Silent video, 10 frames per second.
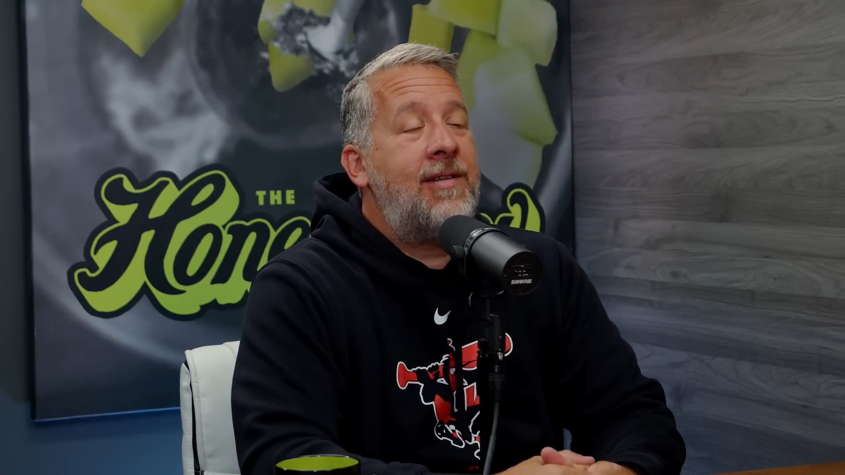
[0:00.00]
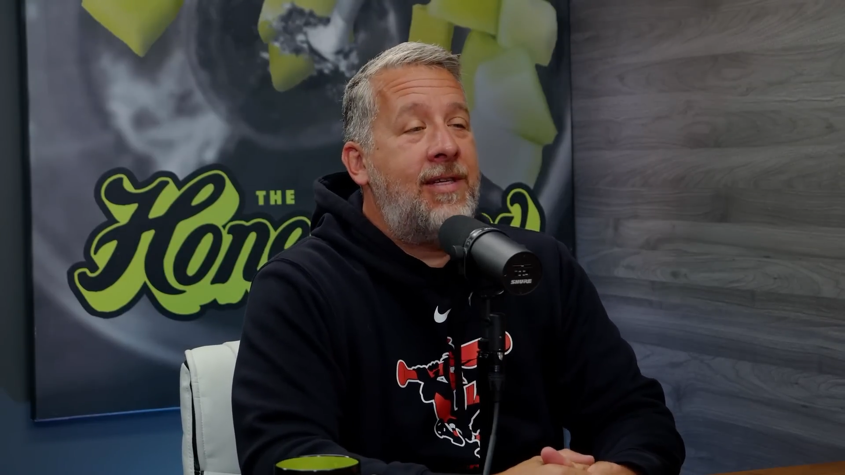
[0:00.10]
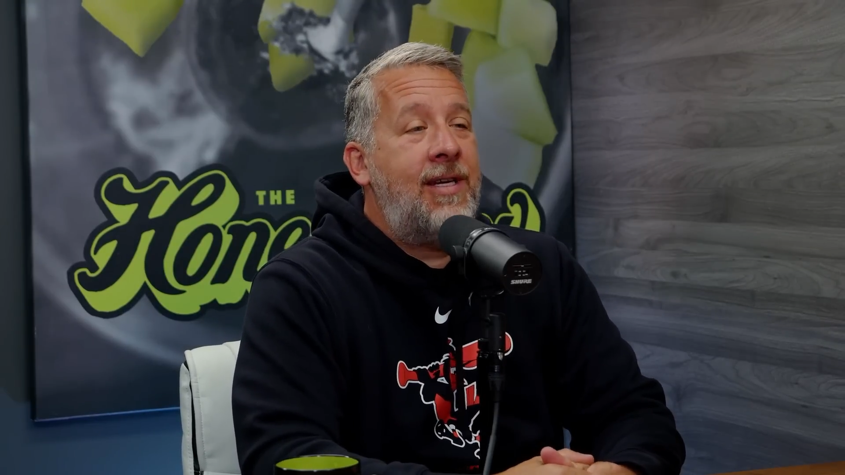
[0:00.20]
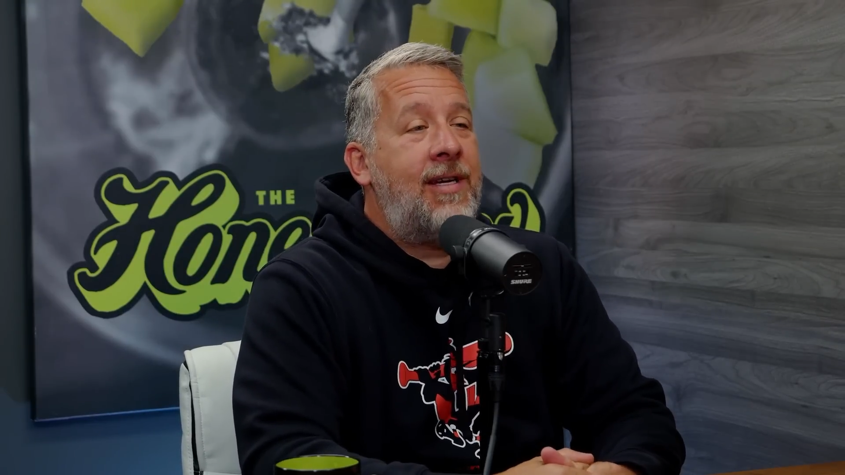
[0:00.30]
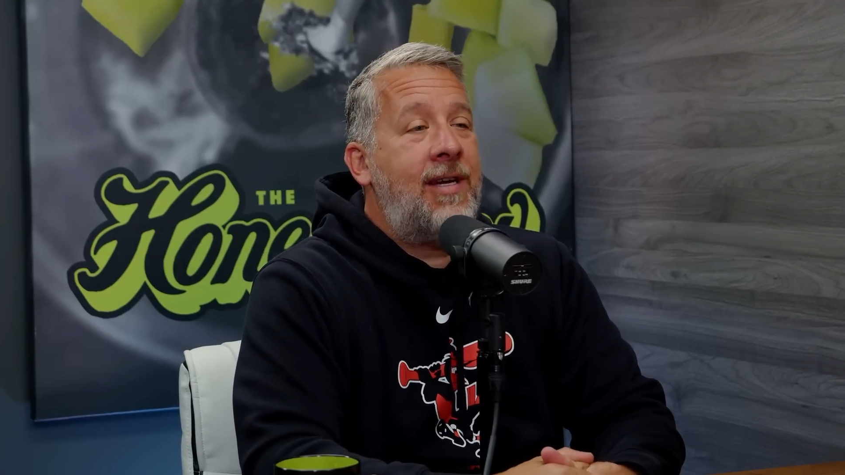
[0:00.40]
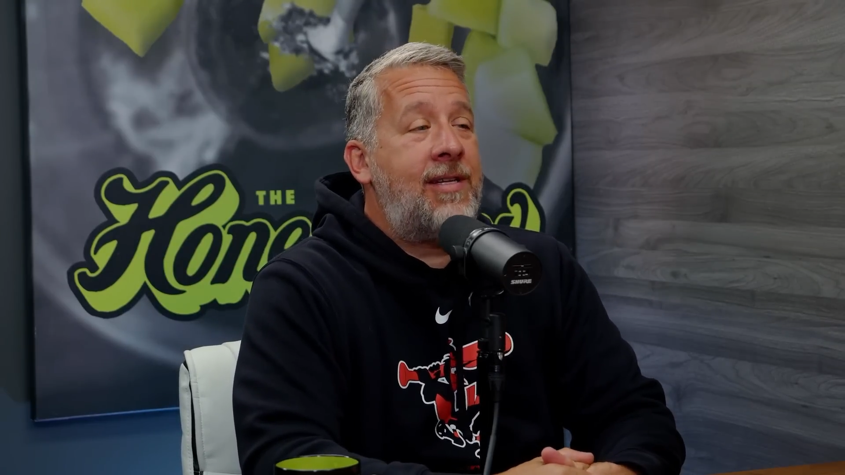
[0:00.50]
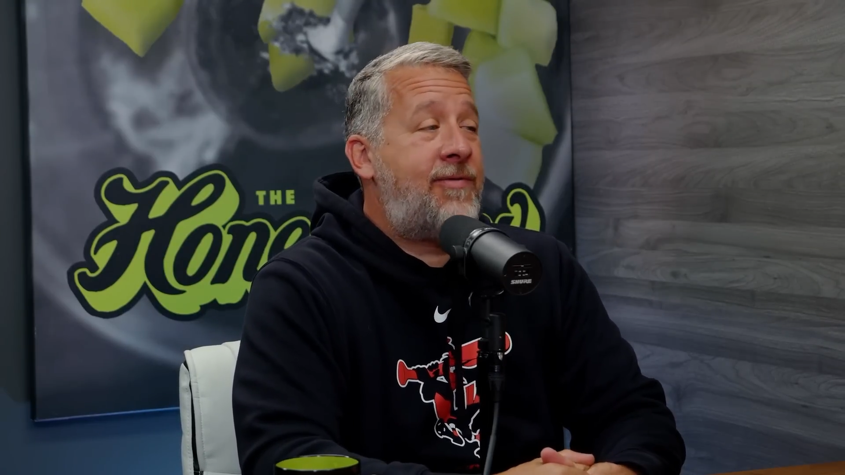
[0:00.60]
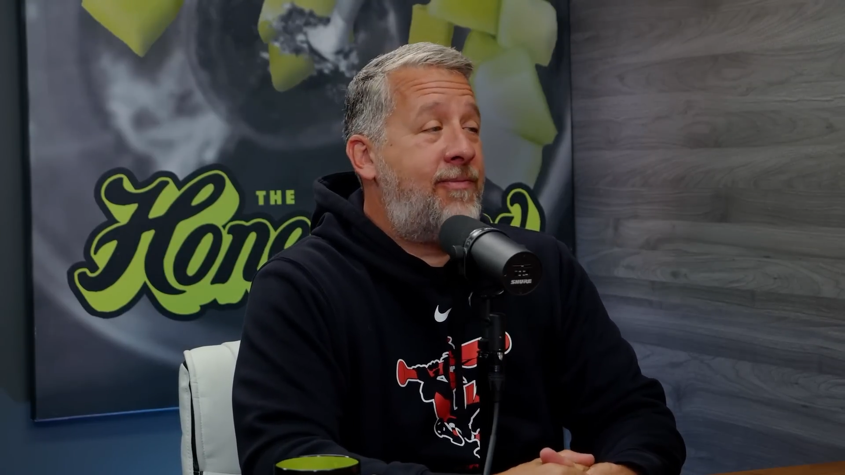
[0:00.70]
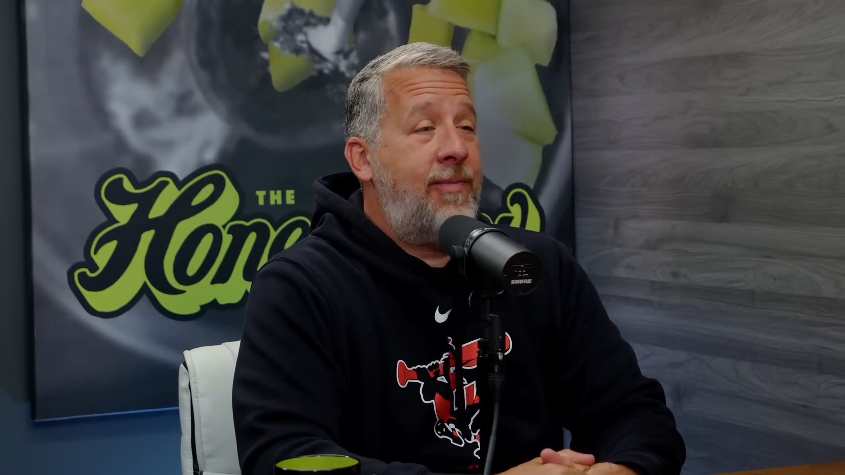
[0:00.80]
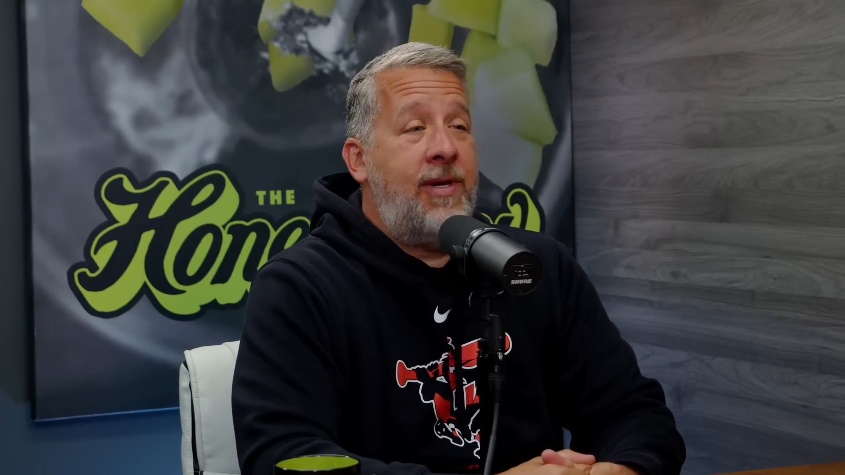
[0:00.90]
Yeah, that's
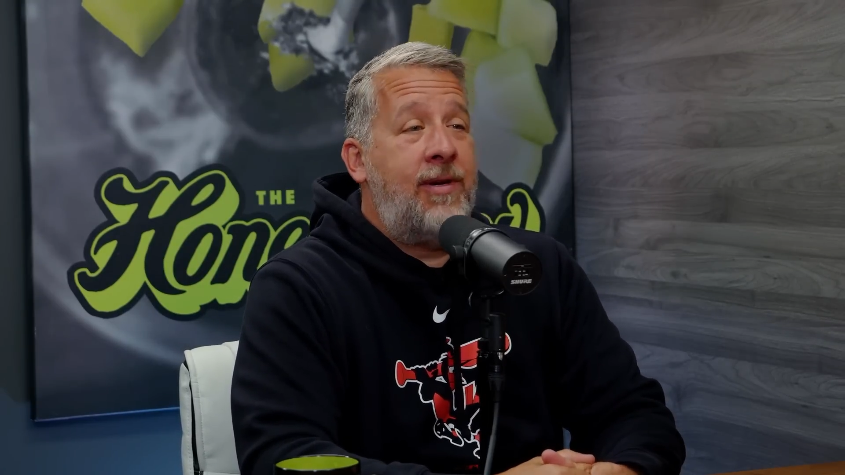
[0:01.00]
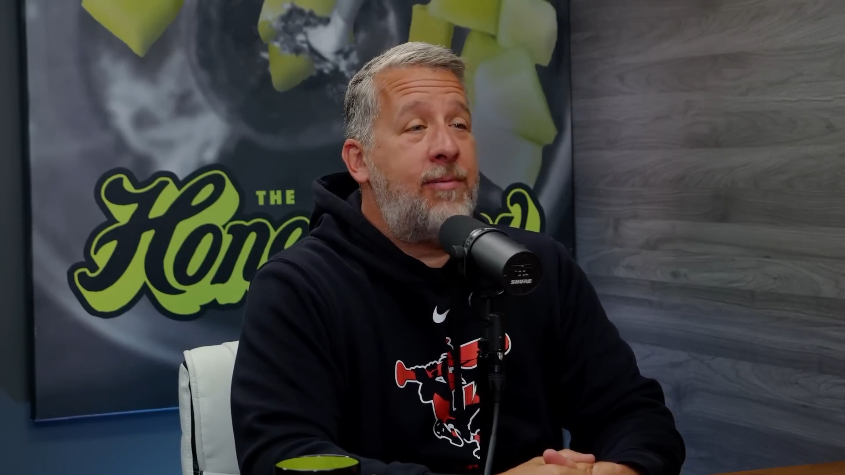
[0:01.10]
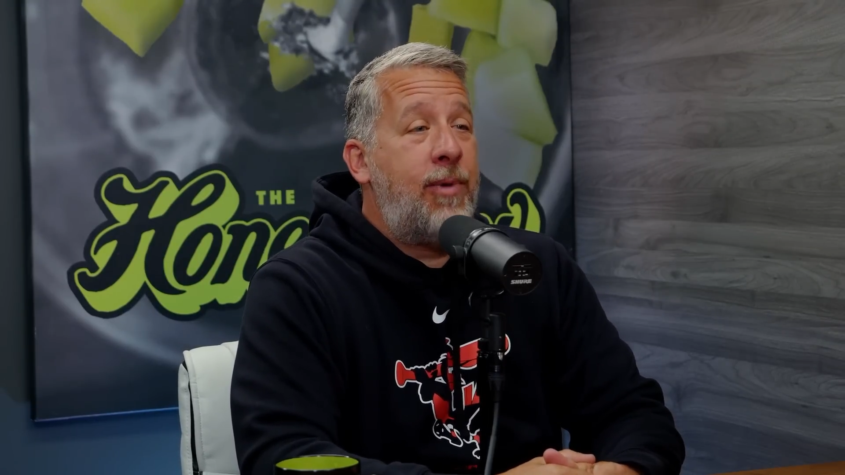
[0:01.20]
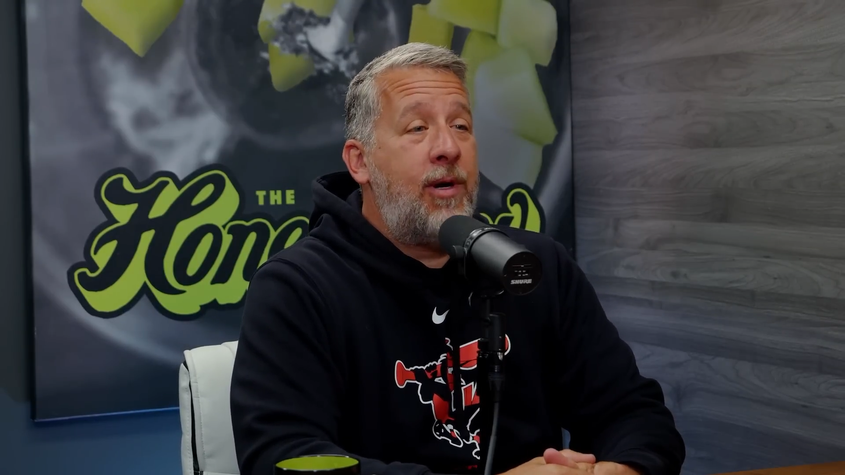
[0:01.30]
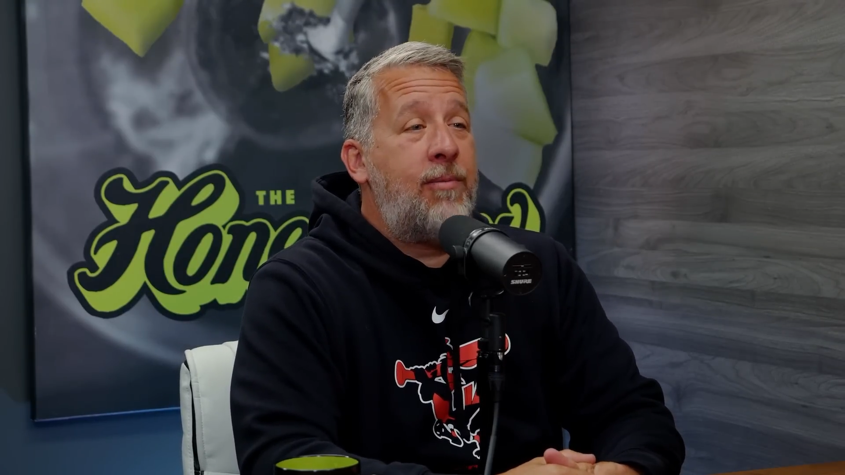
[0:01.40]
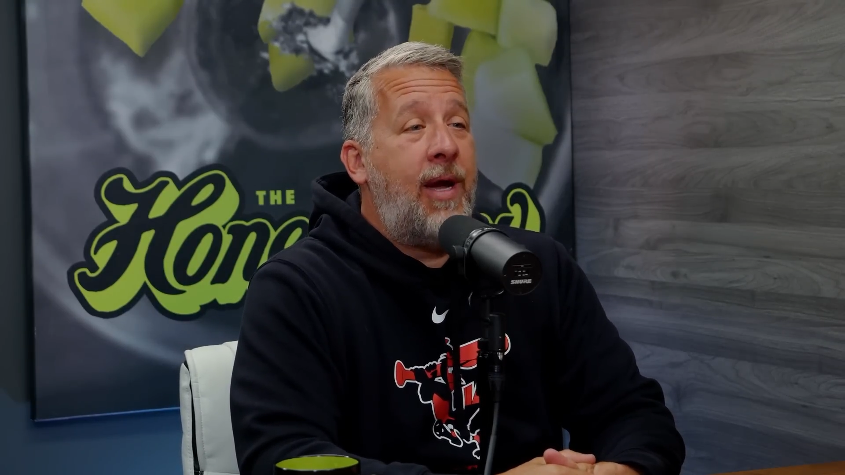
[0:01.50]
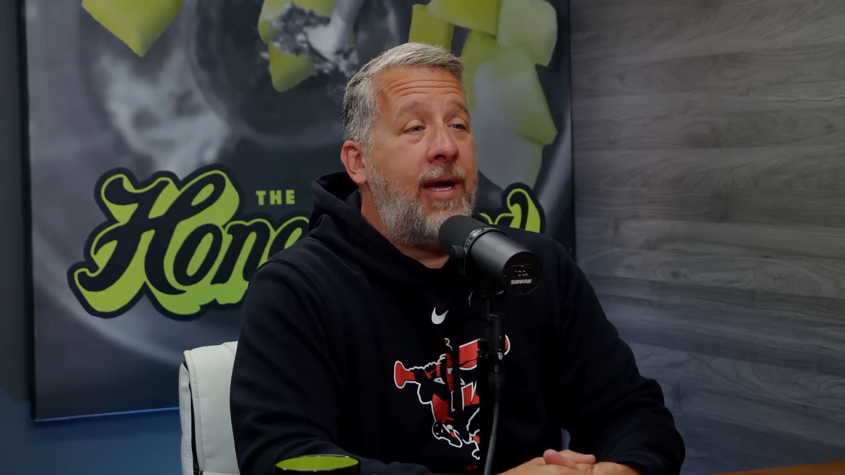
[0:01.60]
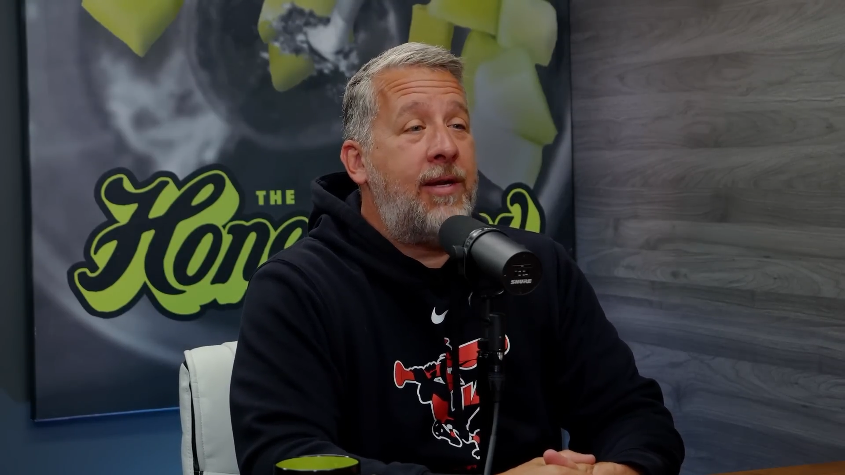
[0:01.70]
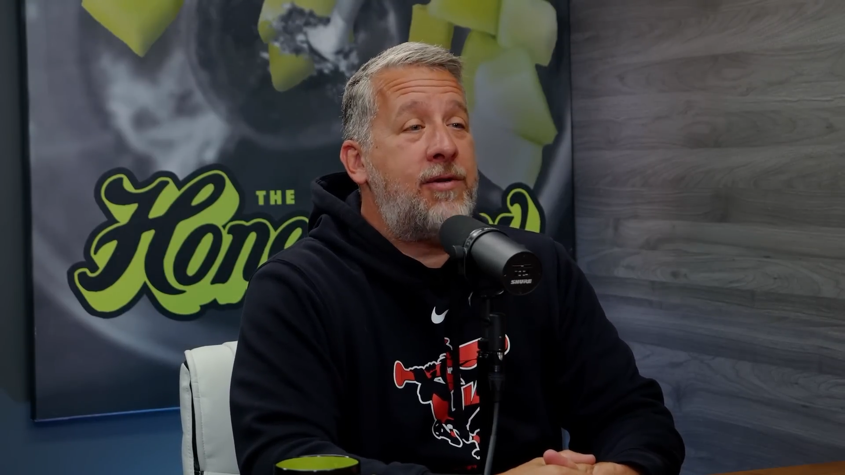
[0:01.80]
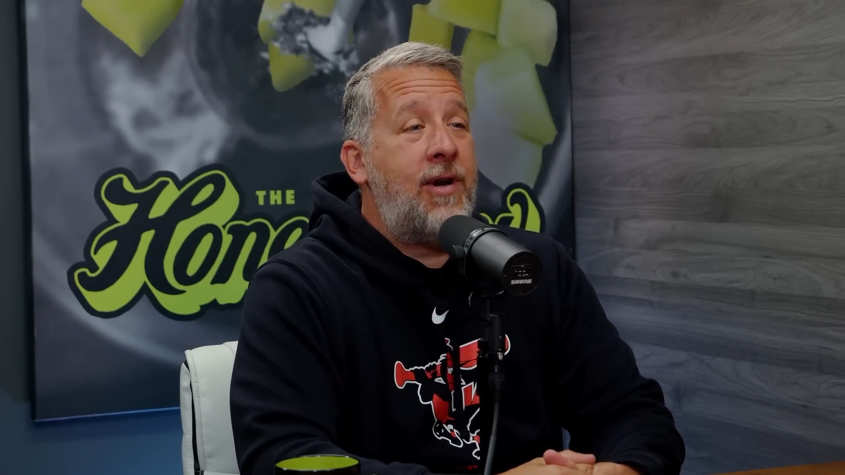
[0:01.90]
from here to
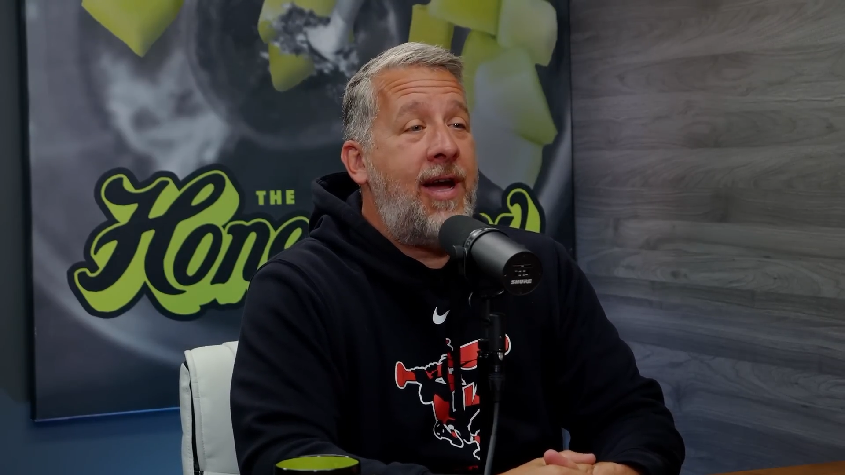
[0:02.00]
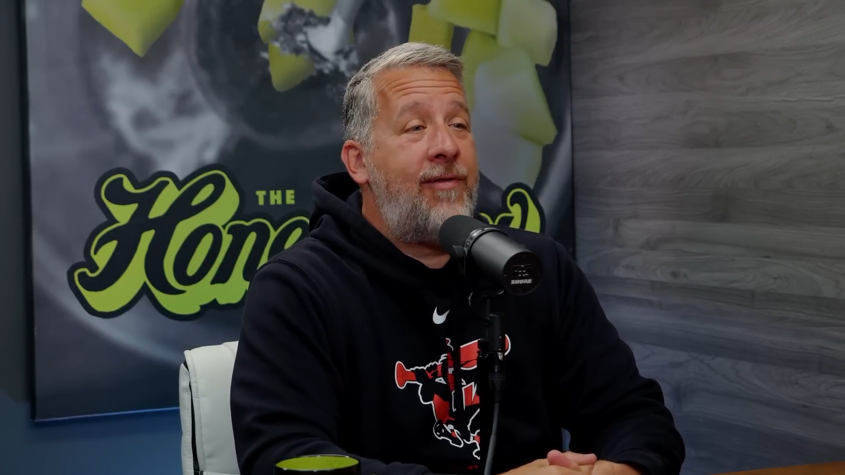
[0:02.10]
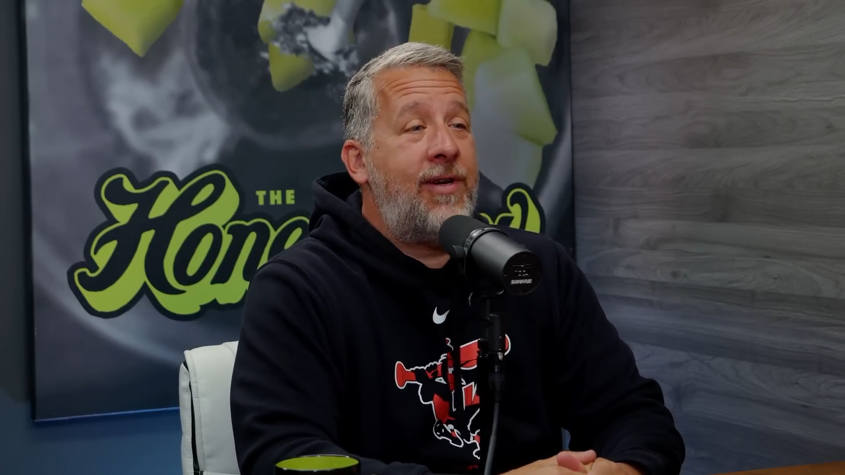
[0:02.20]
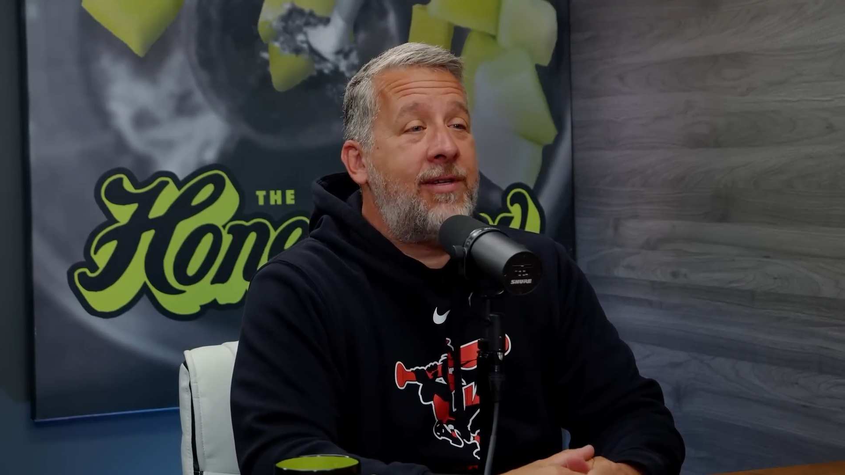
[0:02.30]
Burbank in traffic.